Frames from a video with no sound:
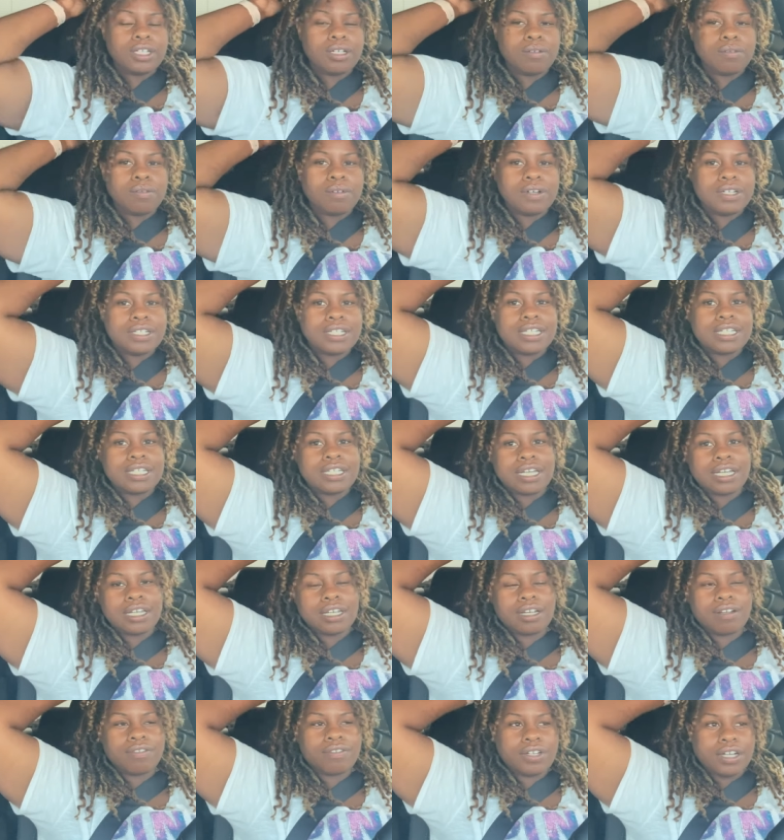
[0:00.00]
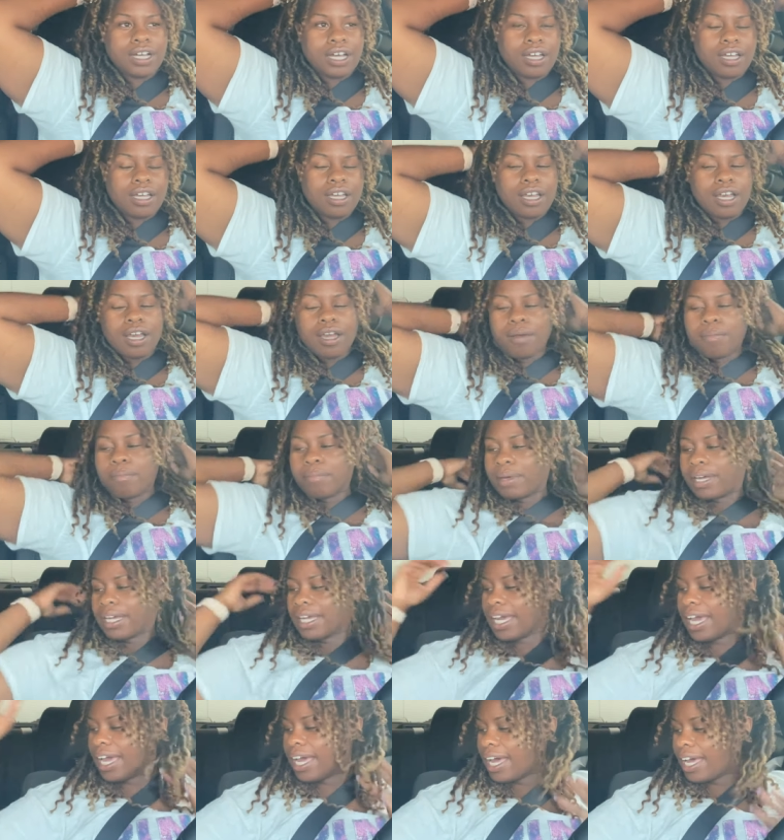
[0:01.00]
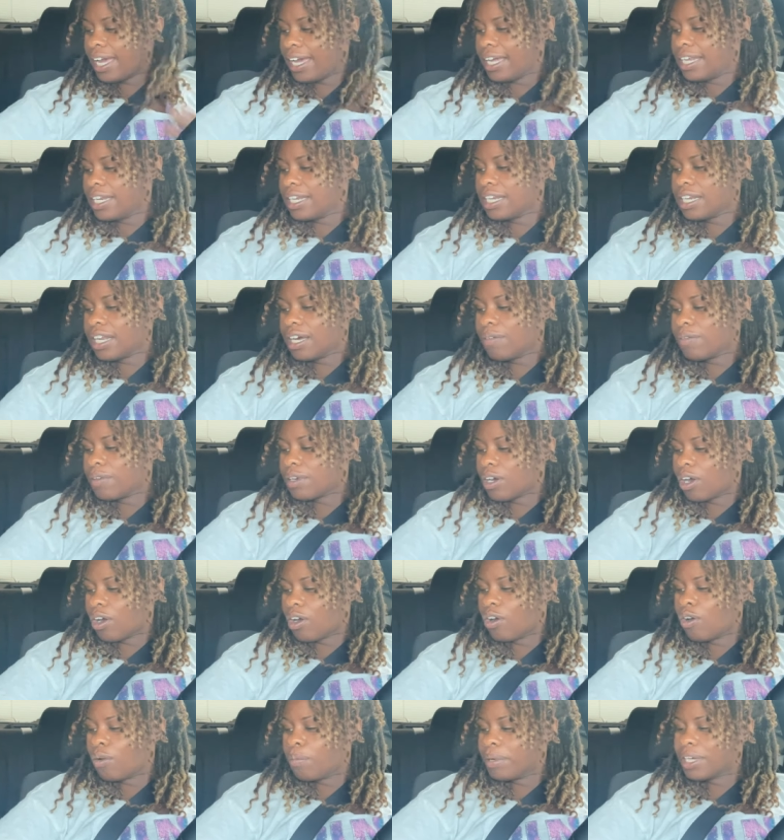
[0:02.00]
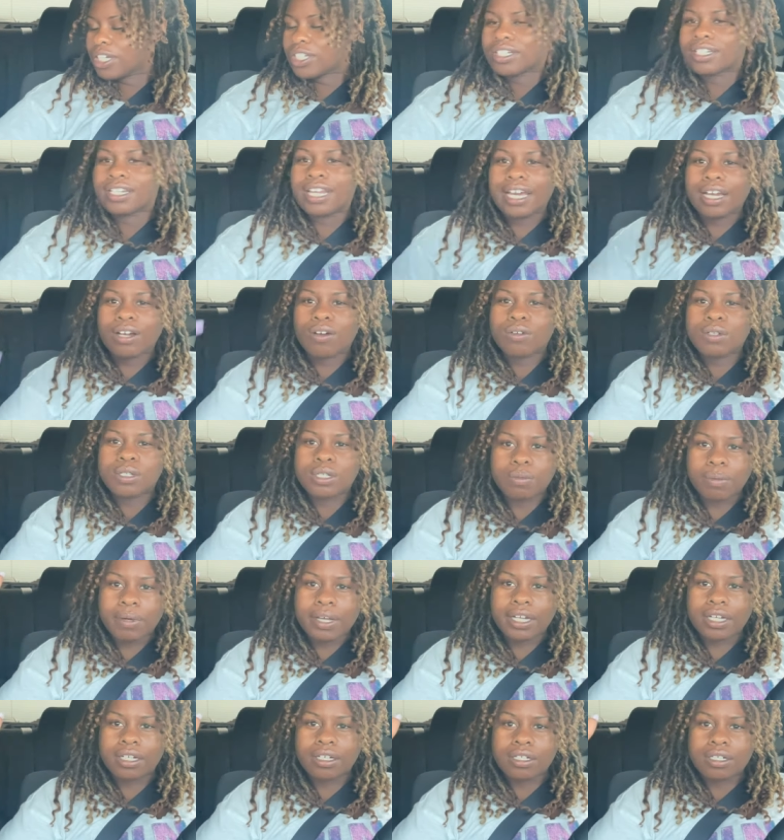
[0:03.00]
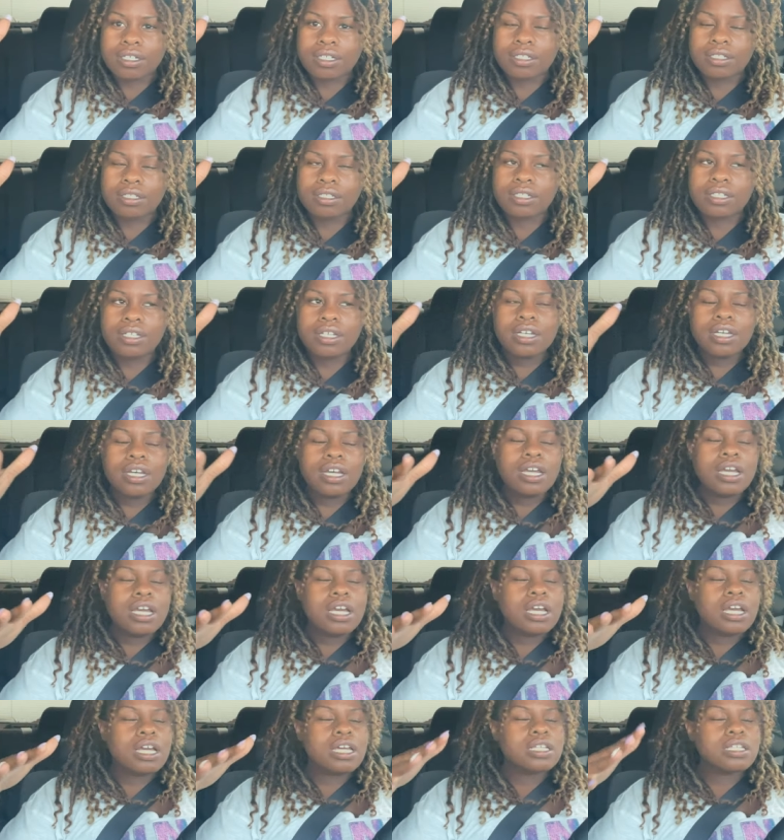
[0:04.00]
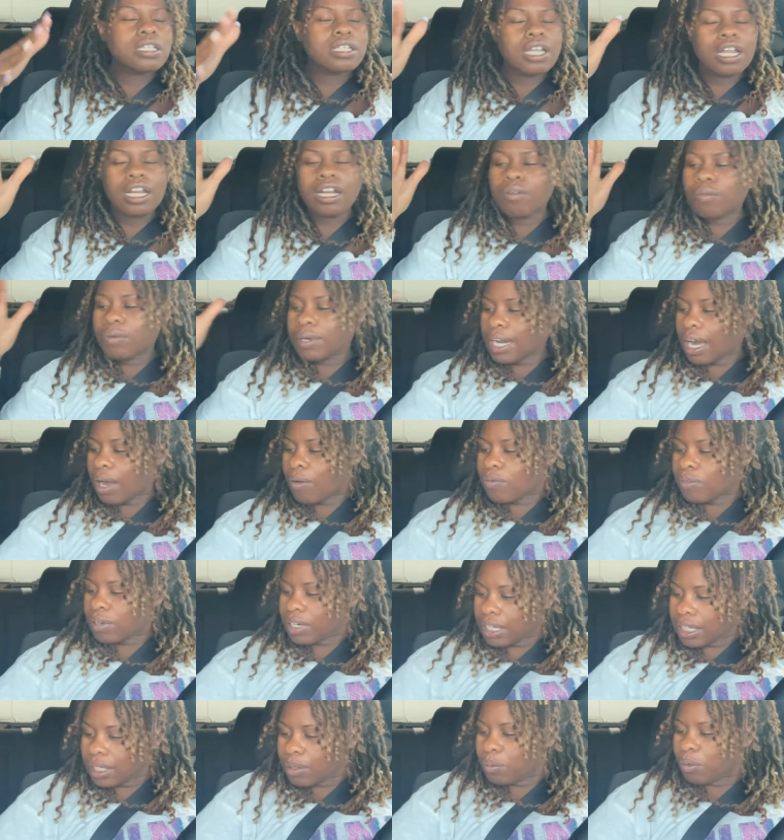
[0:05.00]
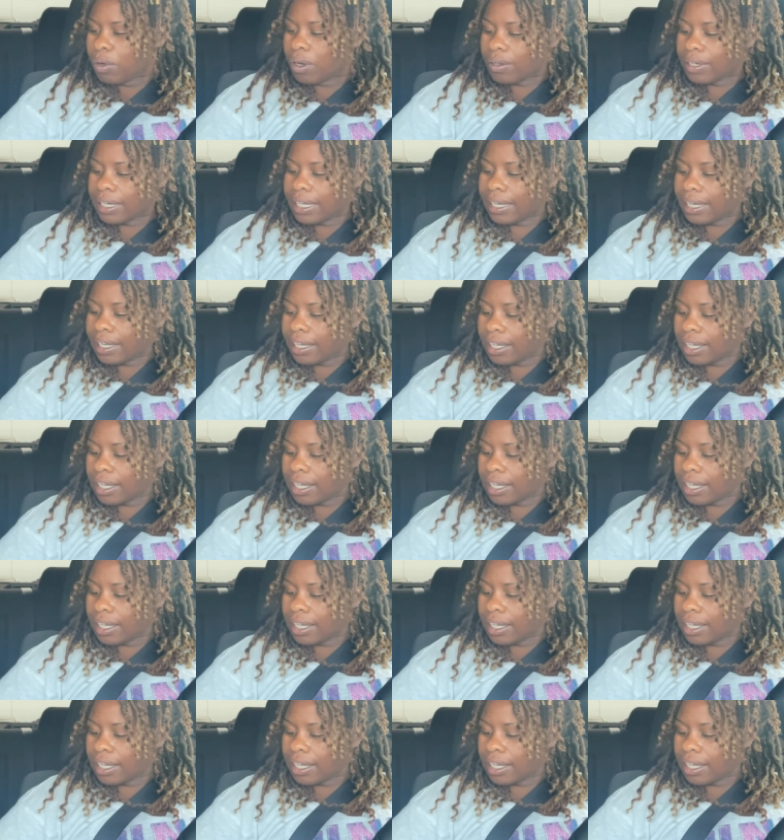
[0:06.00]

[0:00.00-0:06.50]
what was I saying? I forgot. But yeah, I ended up with a whole bunch of dang on sweaters. Instead of what I really wanted,